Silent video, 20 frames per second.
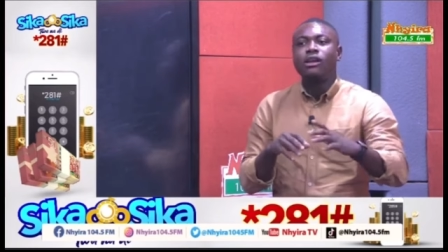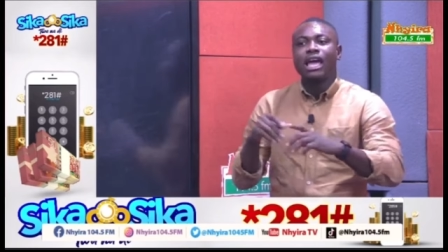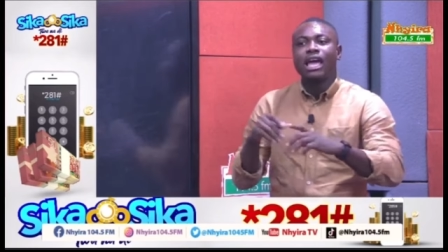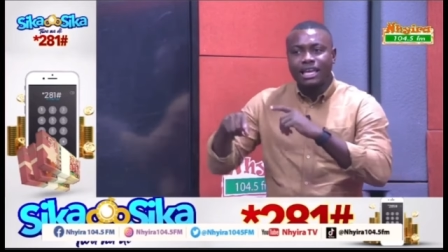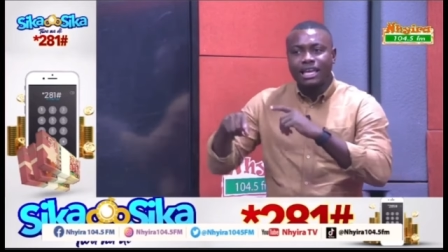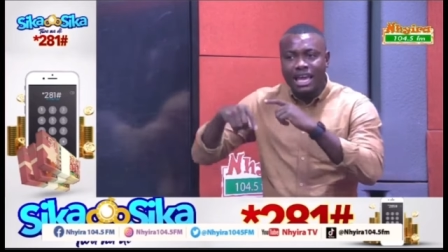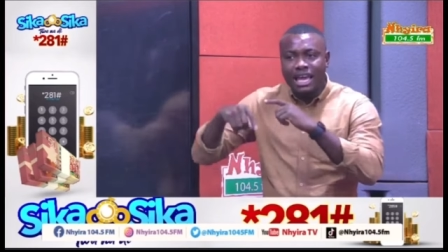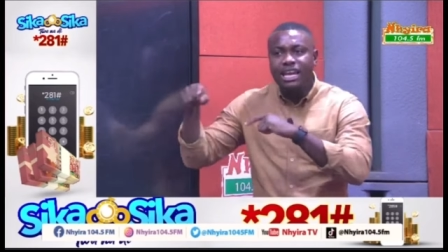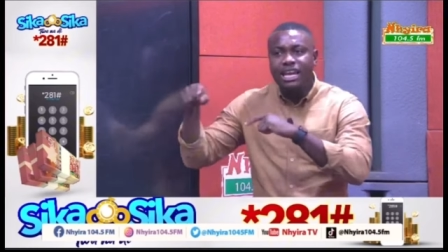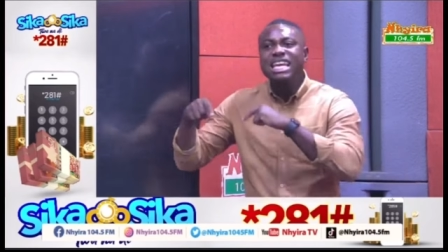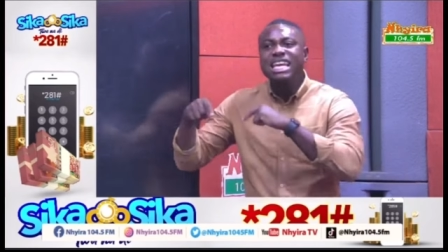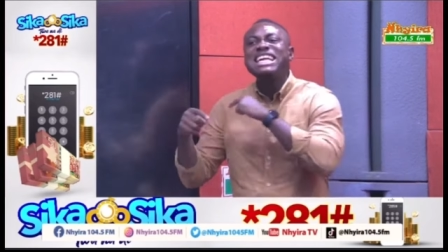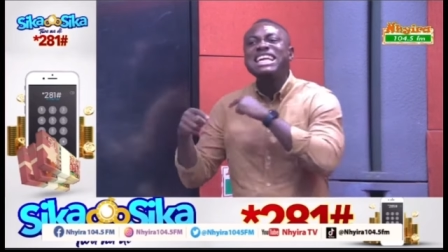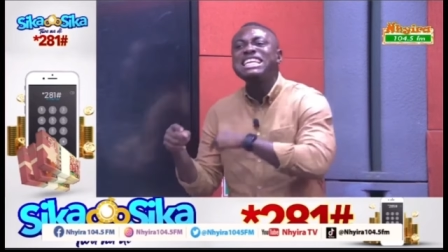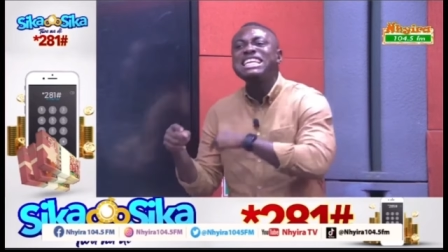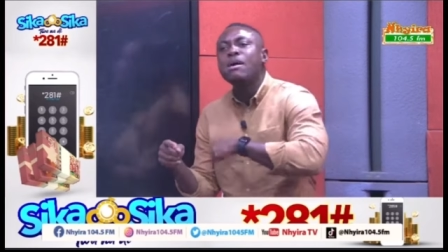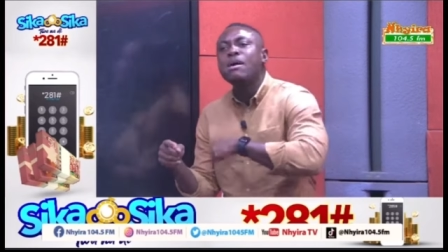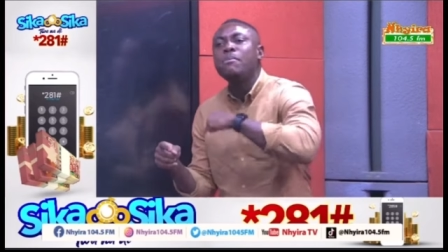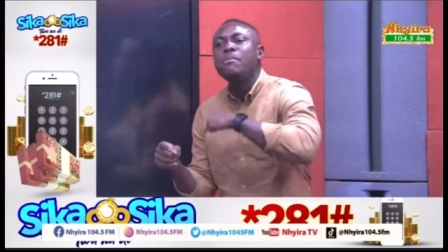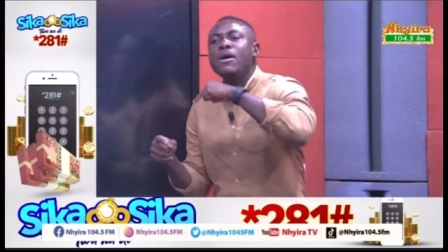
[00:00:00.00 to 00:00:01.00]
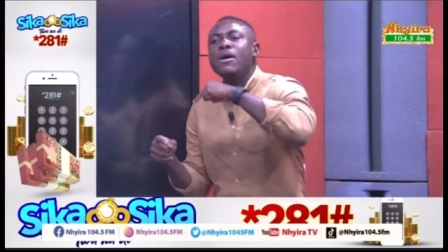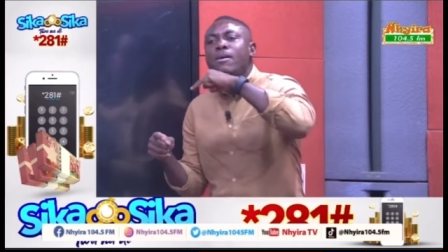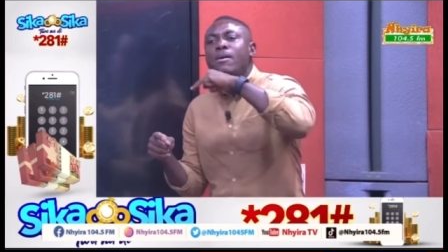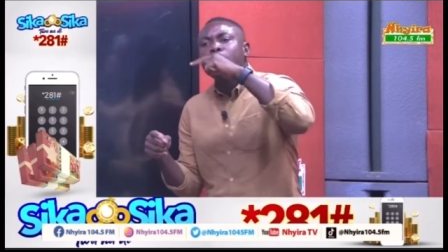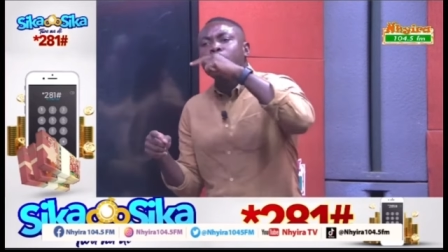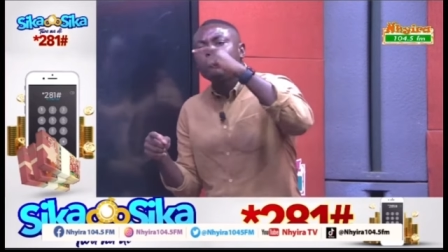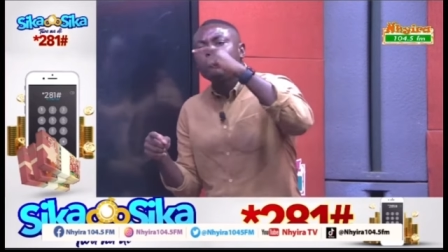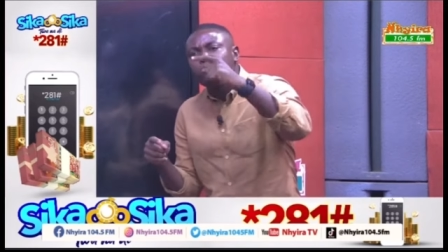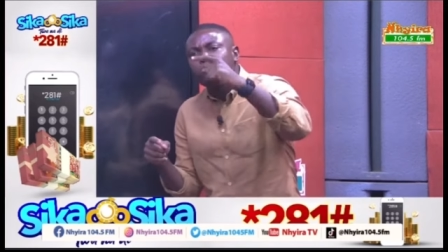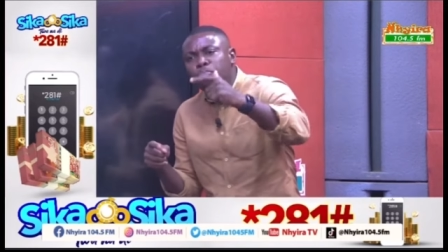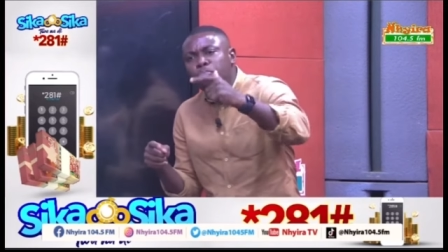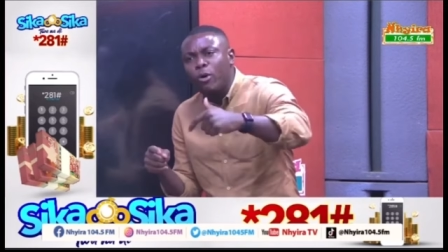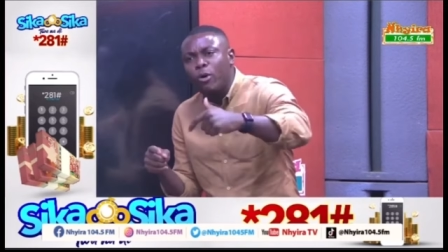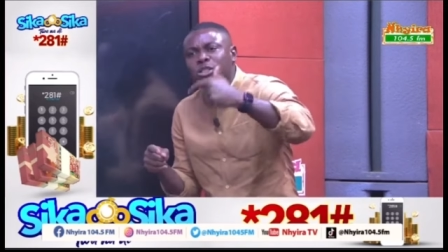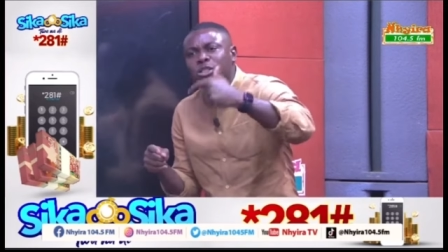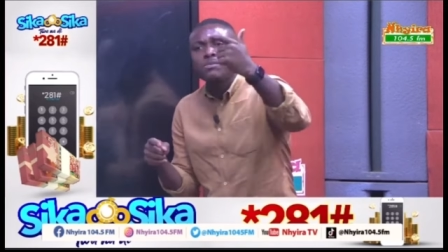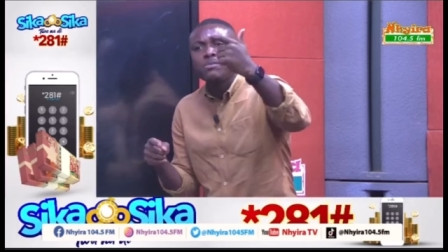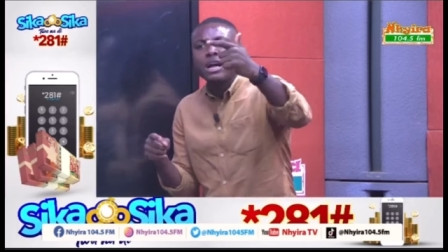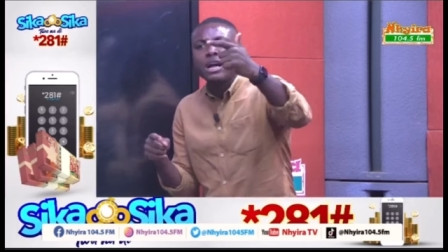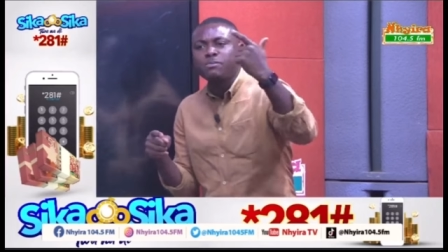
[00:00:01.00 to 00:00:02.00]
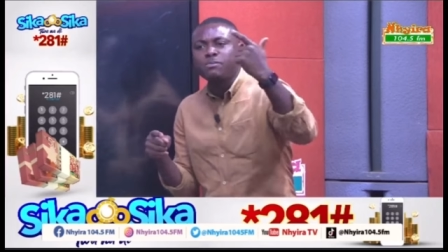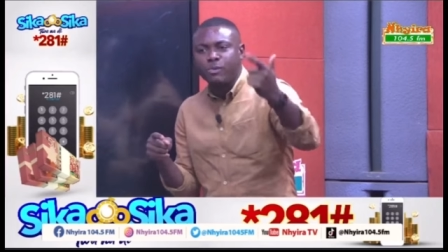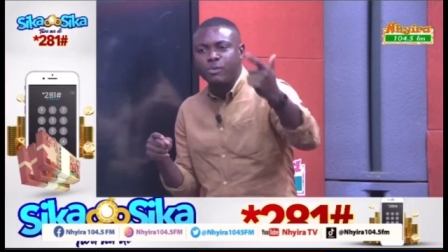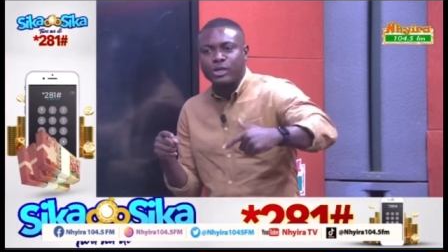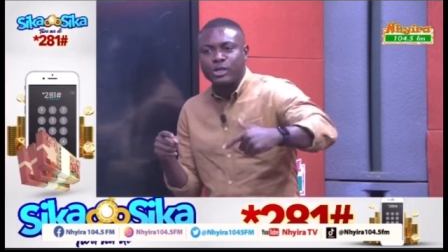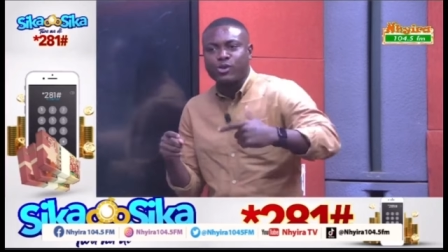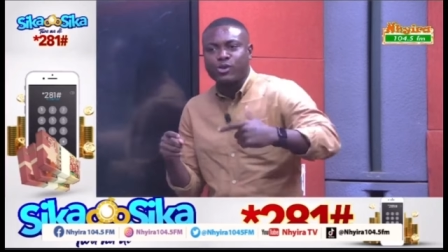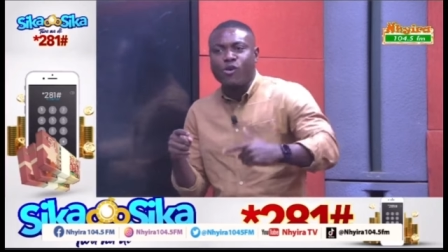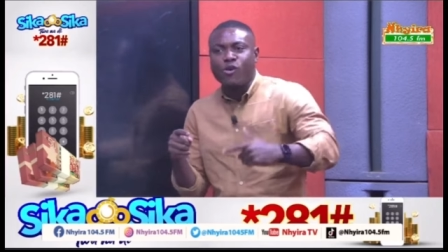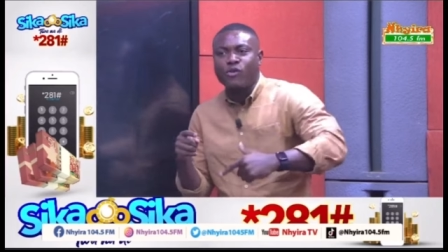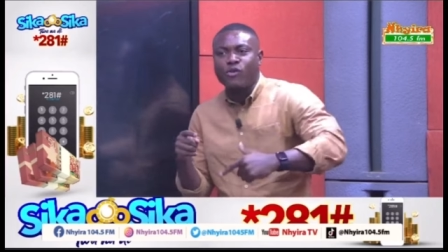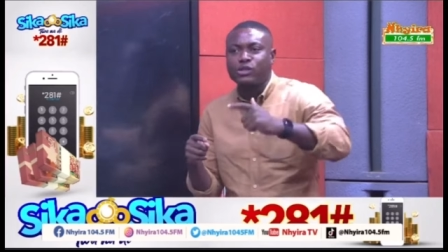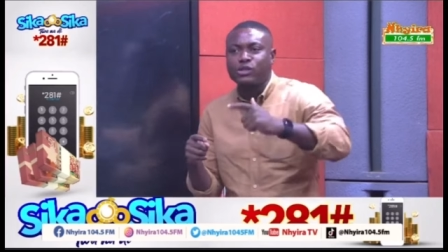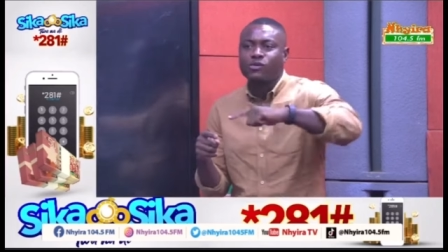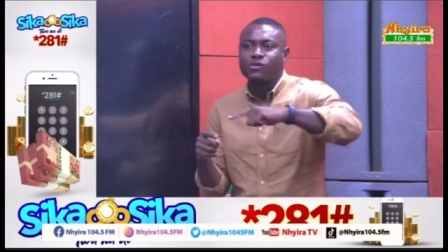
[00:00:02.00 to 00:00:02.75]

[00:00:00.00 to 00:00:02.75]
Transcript: Again, in the post match press conference of the